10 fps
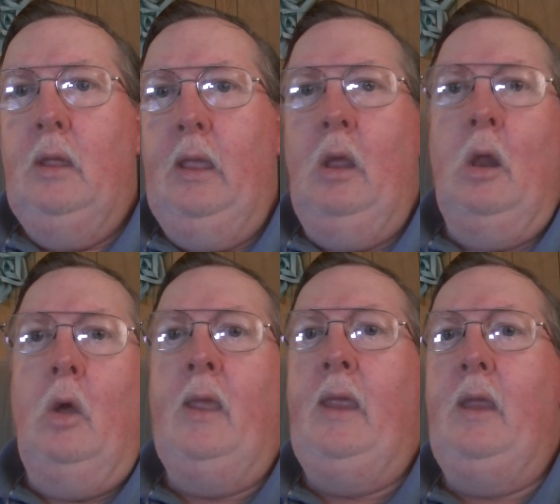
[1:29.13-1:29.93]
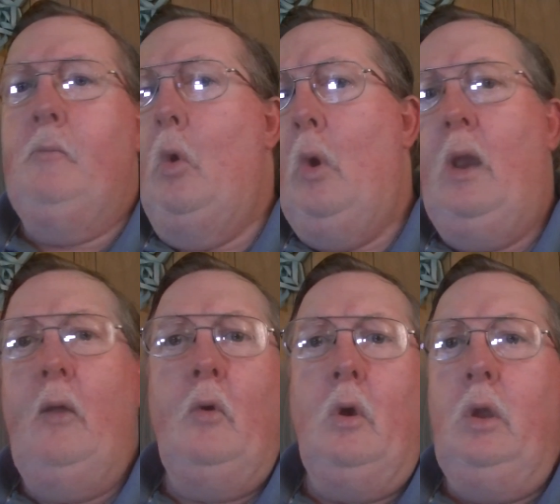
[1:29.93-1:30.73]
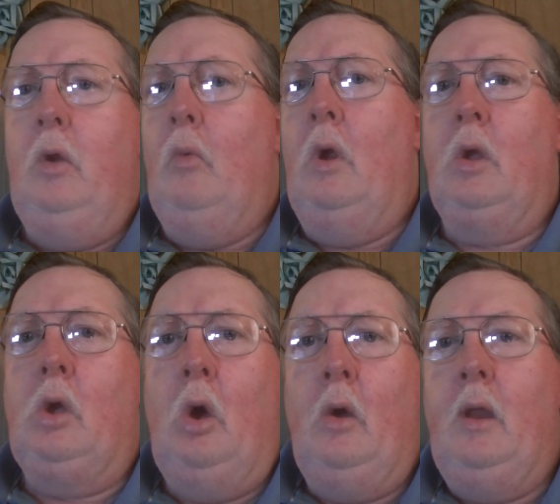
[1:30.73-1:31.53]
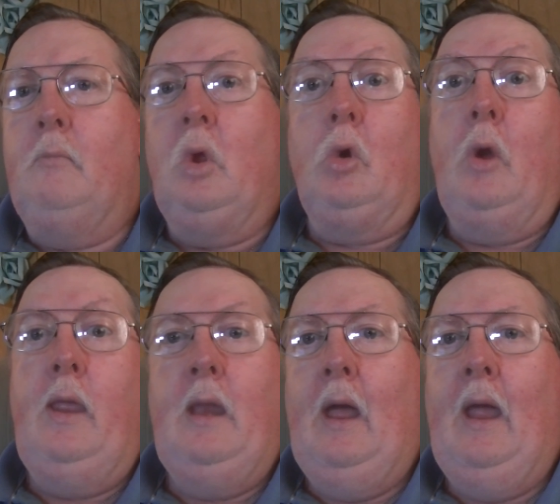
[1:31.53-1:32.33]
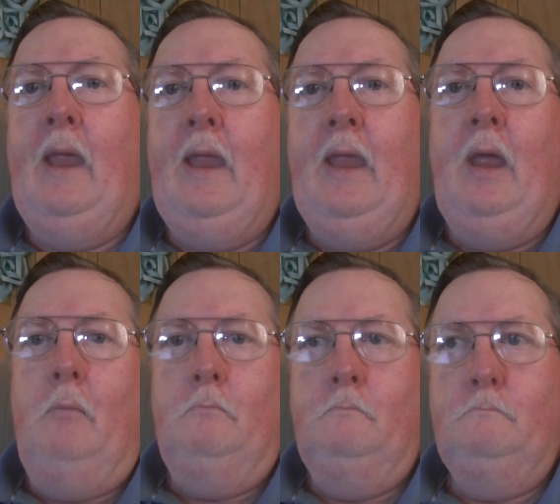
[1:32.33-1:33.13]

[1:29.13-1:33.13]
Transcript: Elohim, whatever you want to call him, the great I am,